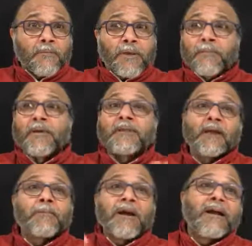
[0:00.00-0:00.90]
people
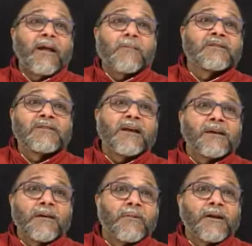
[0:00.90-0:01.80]
think pranayam is the
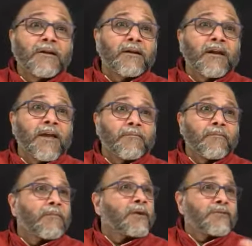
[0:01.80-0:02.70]
ultimate game
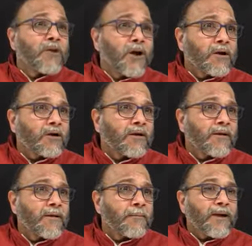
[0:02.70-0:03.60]
it's not
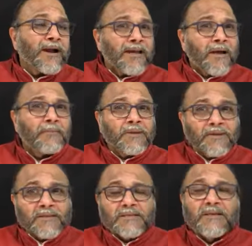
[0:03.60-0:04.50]
pranayam
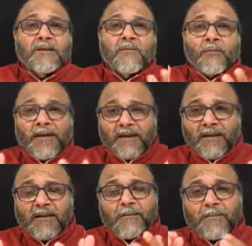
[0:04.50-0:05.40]
means
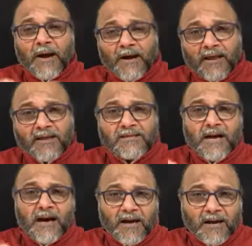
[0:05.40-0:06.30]
when the pranas
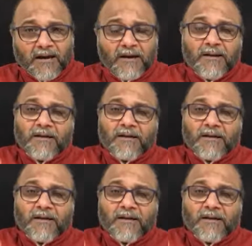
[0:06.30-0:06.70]
are